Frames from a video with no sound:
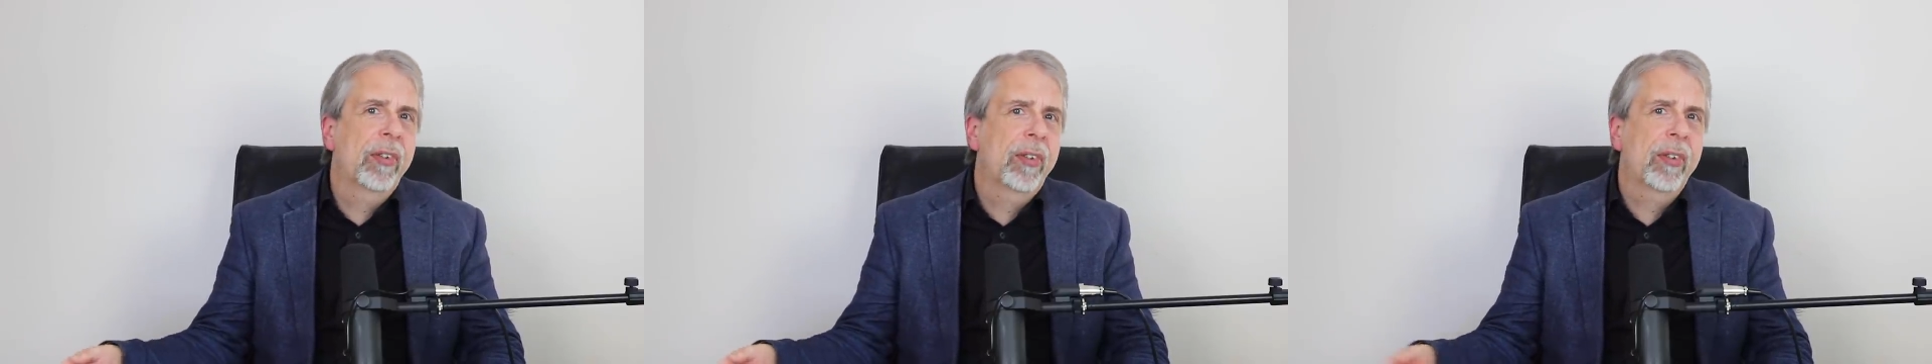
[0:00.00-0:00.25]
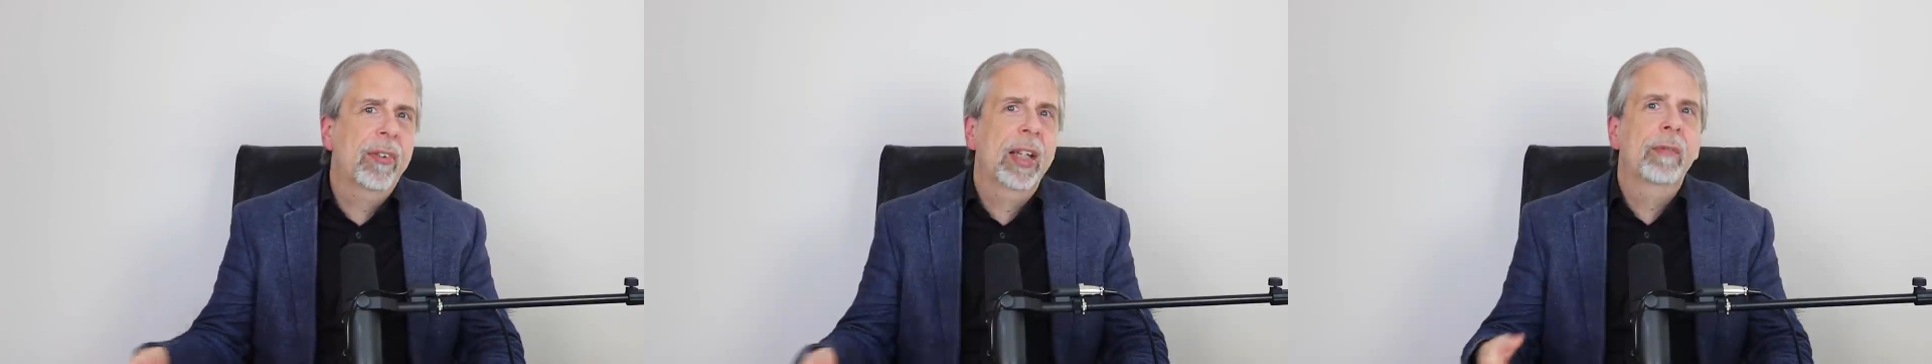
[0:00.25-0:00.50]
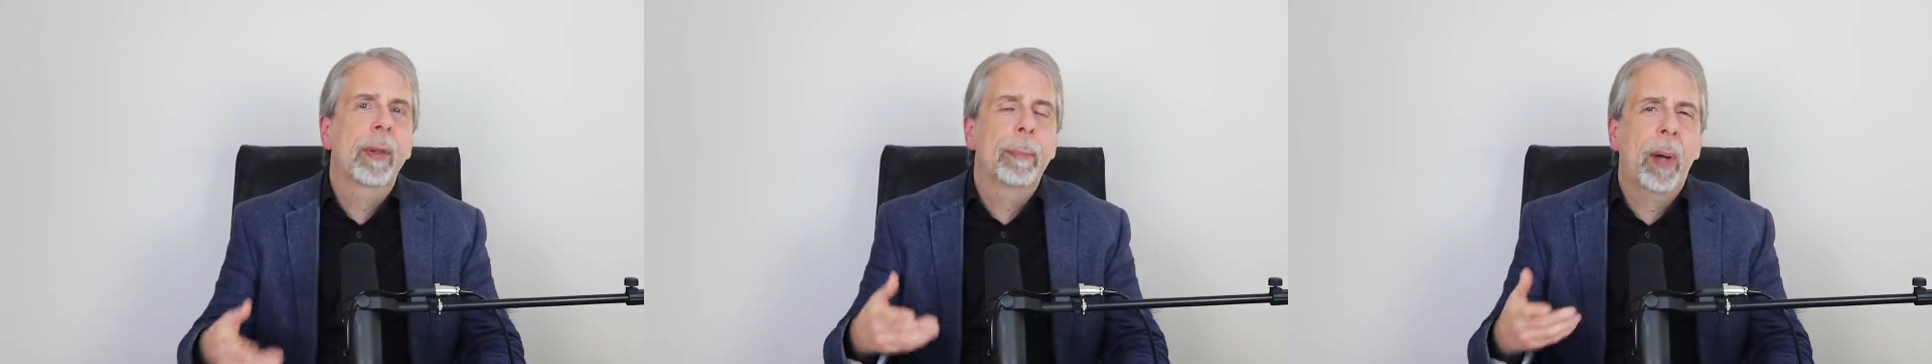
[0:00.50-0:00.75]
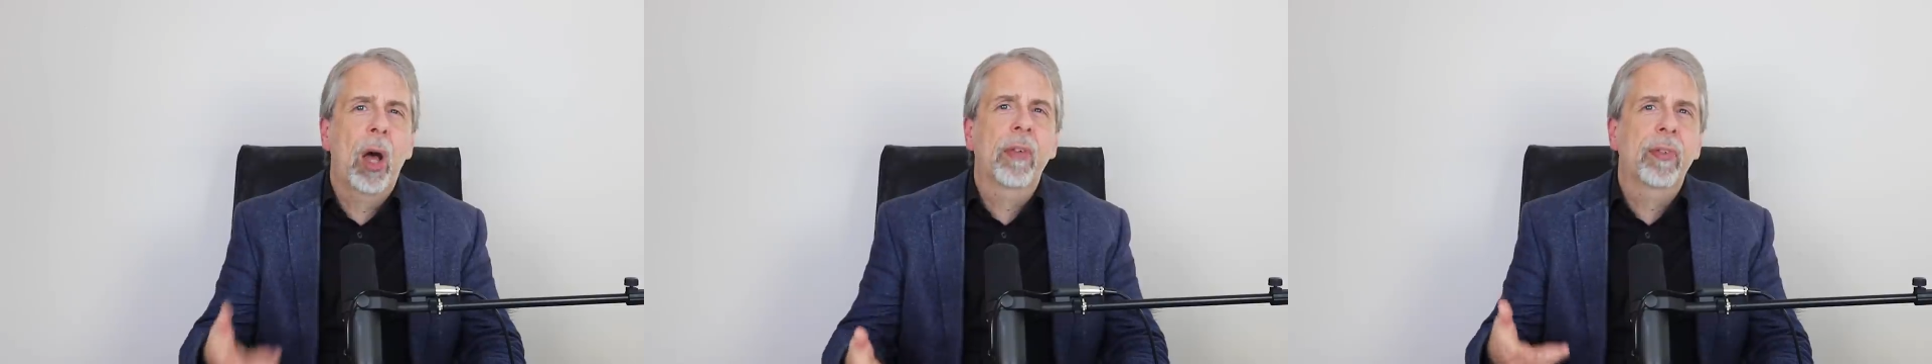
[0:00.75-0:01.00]
insisting
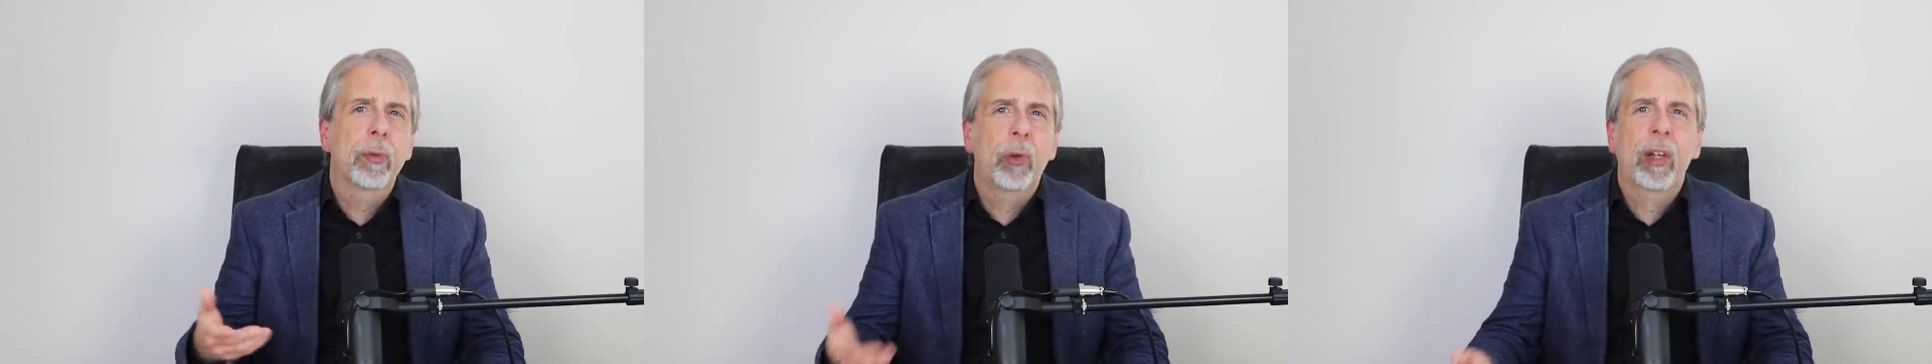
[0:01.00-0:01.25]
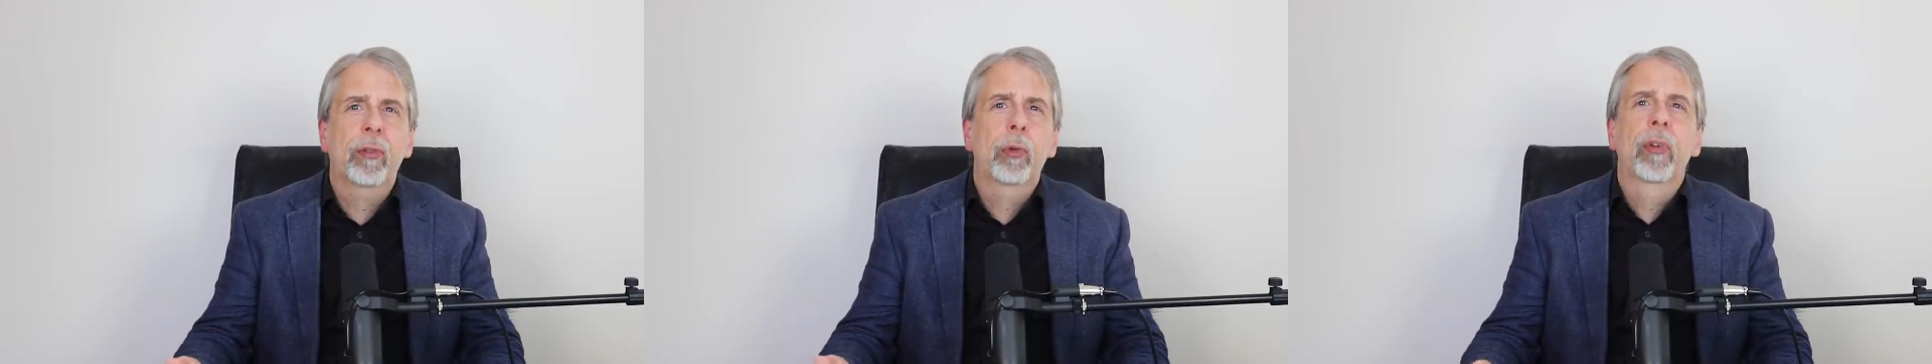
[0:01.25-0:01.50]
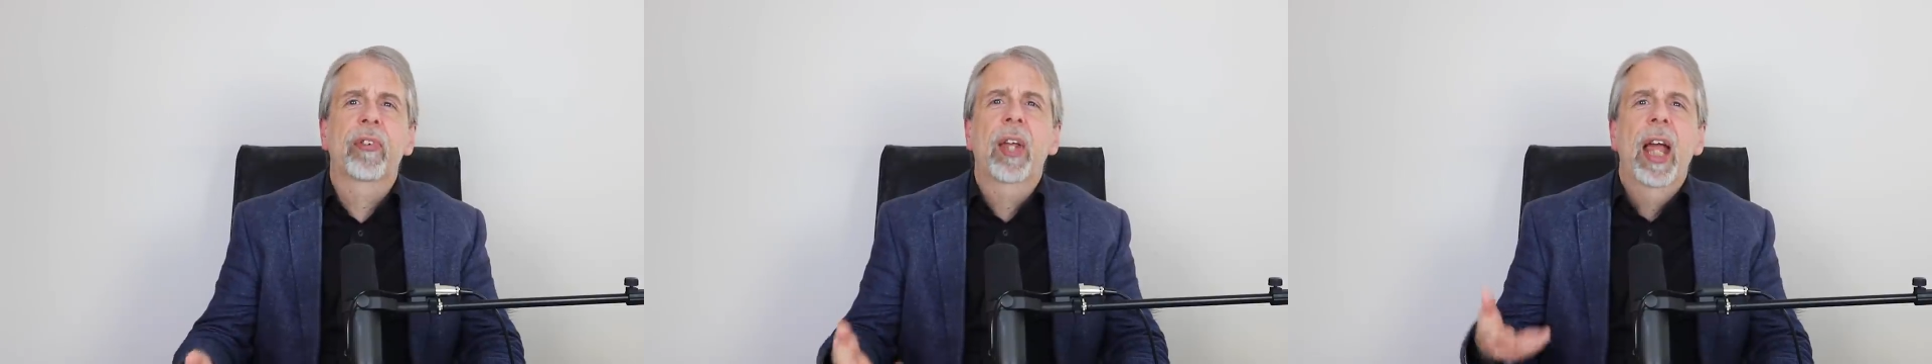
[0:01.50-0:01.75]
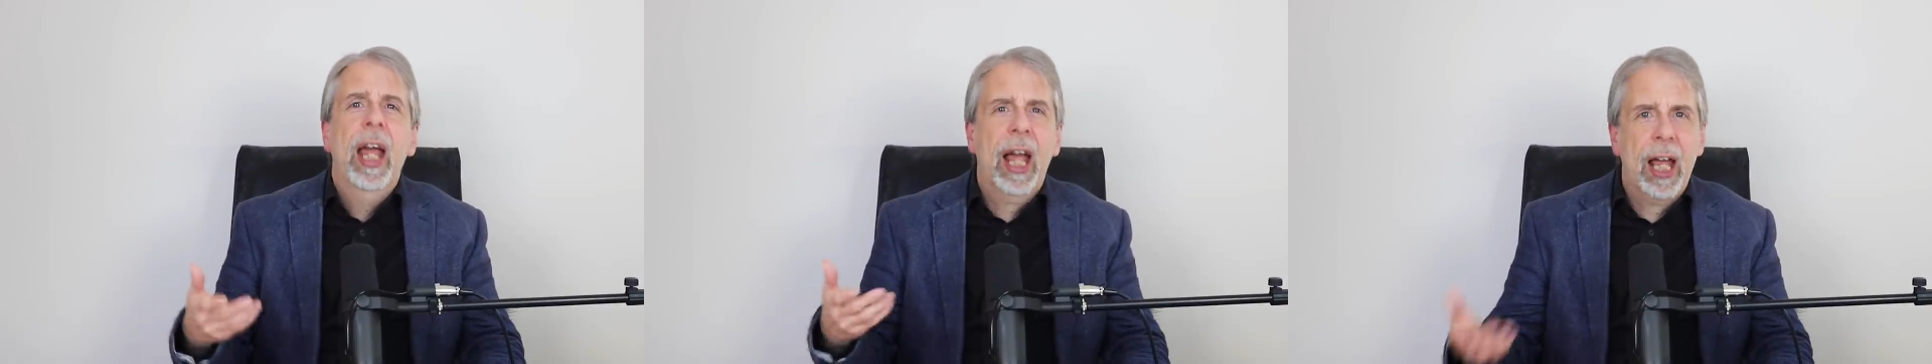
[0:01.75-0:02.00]
that bars and restaurants